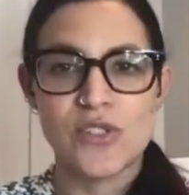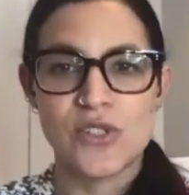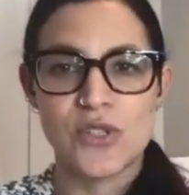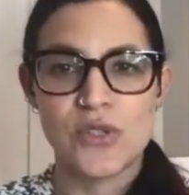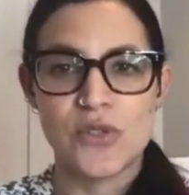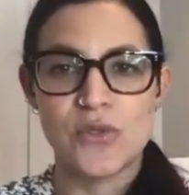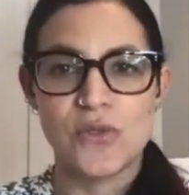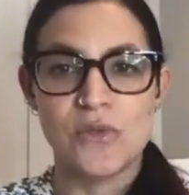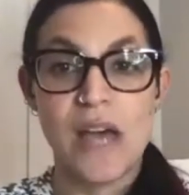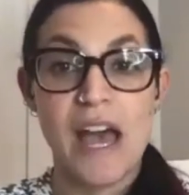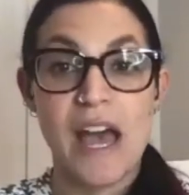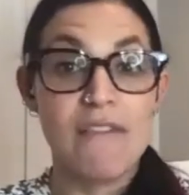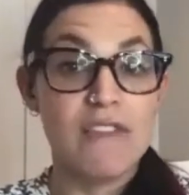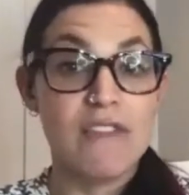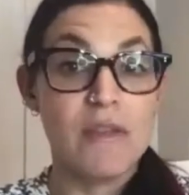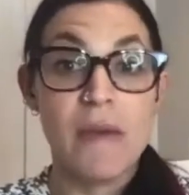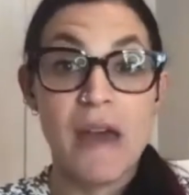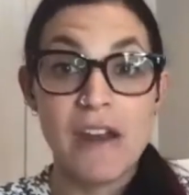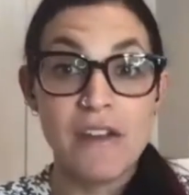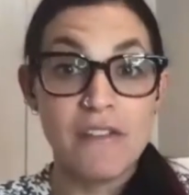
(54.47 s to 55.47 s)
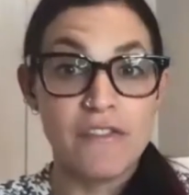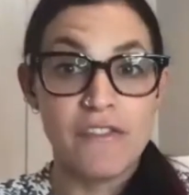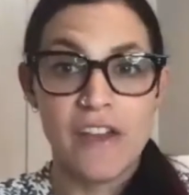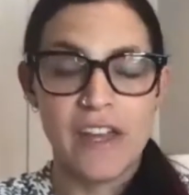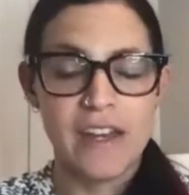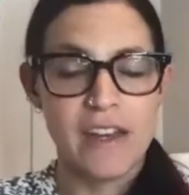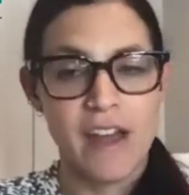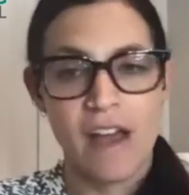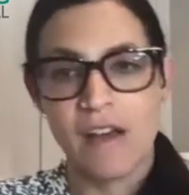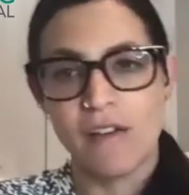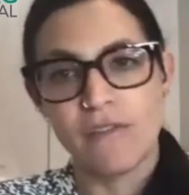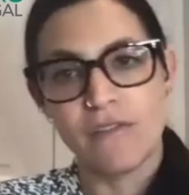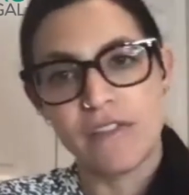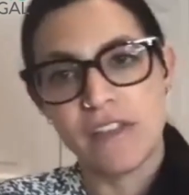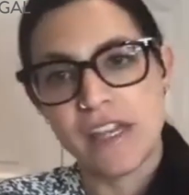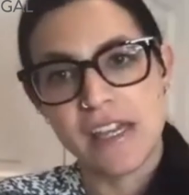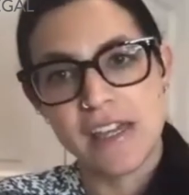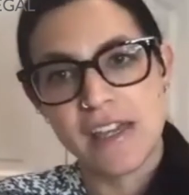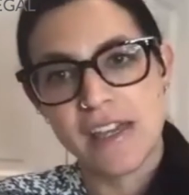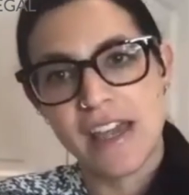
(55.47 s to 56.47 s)
to have the benefit of
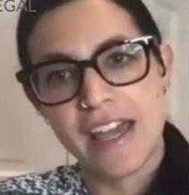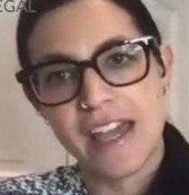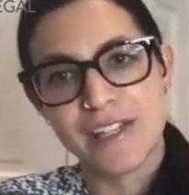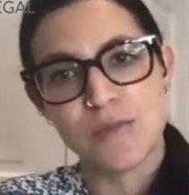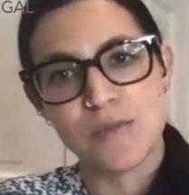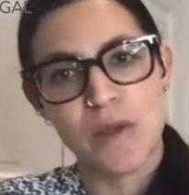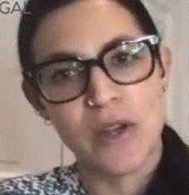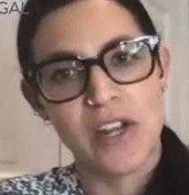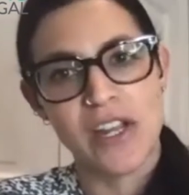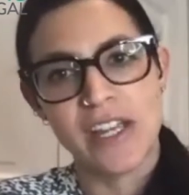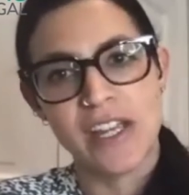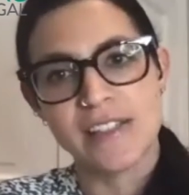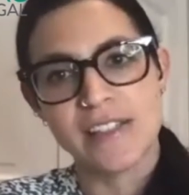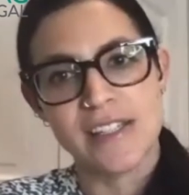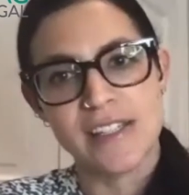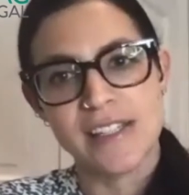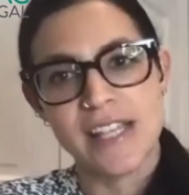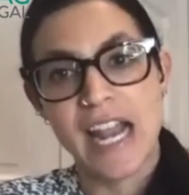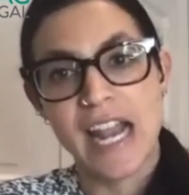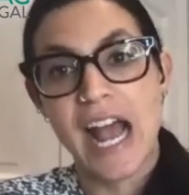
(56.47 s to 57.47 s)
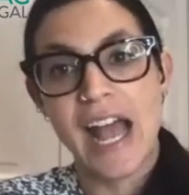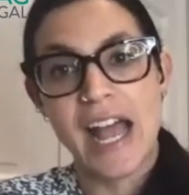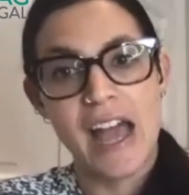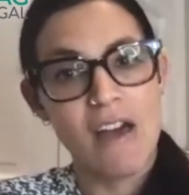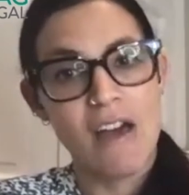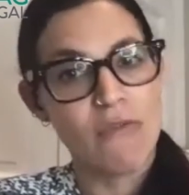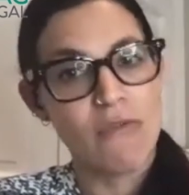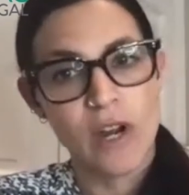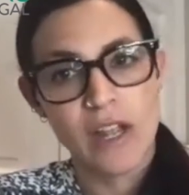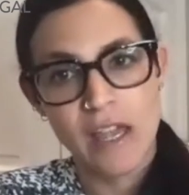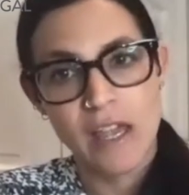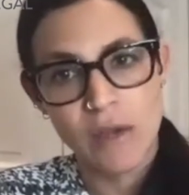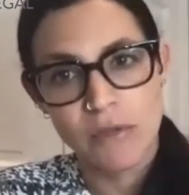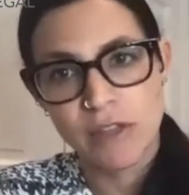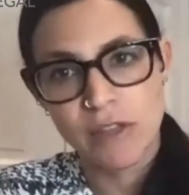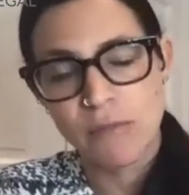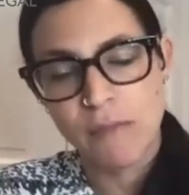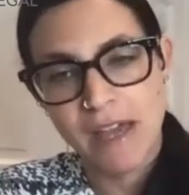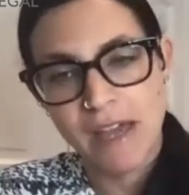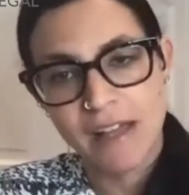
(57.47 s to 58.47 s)
the experiences that I have working
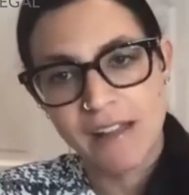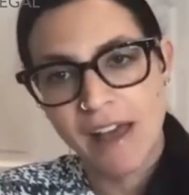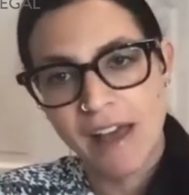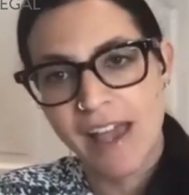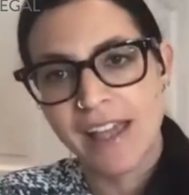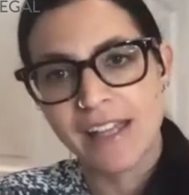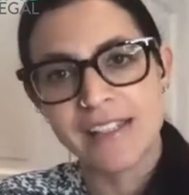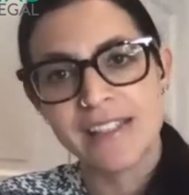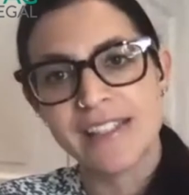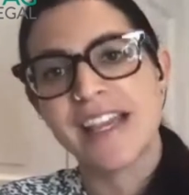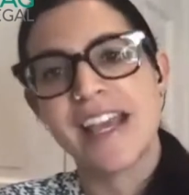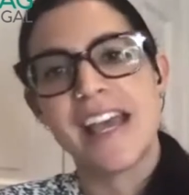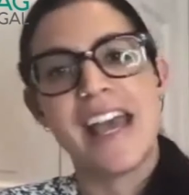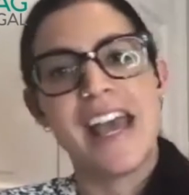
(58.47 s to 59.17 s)
with my clients